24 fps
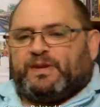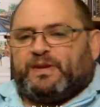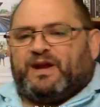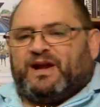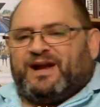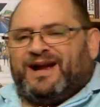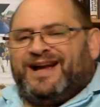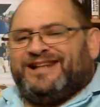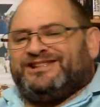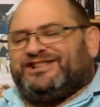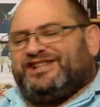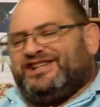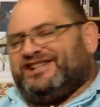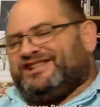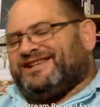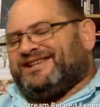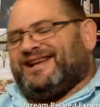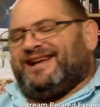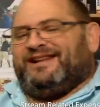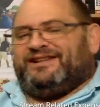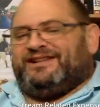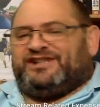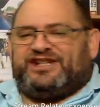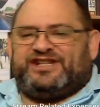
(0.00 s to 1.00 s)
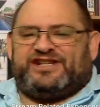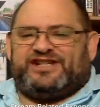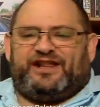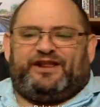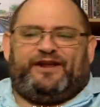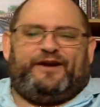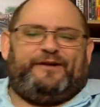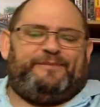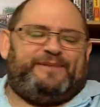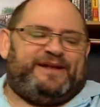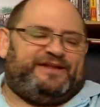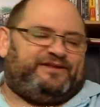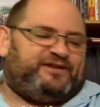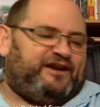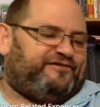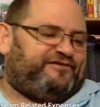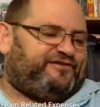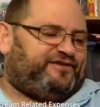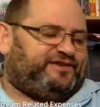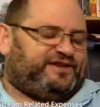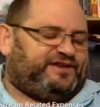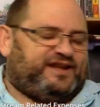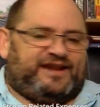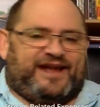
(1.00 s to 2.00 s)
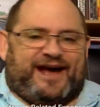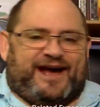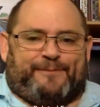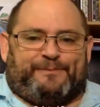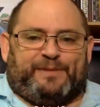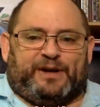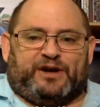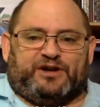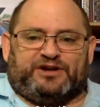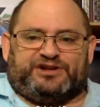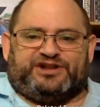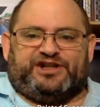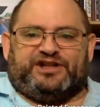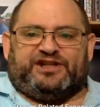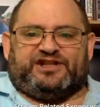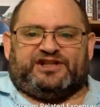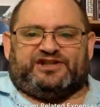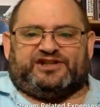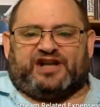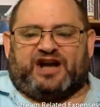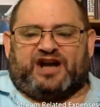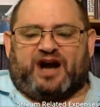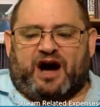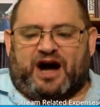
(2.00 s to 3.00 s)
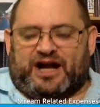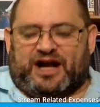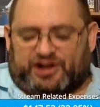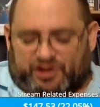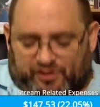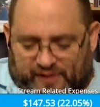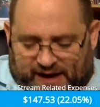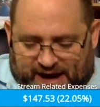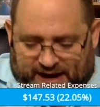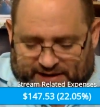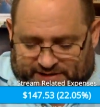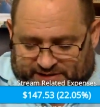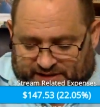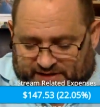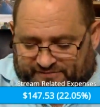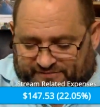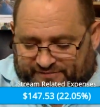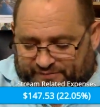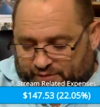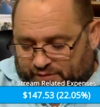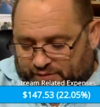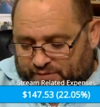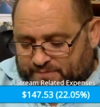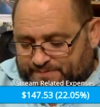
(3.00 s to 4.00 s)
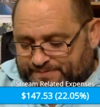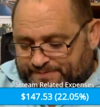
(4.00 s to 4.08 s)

And she's a little bit different than that because she does the contracting for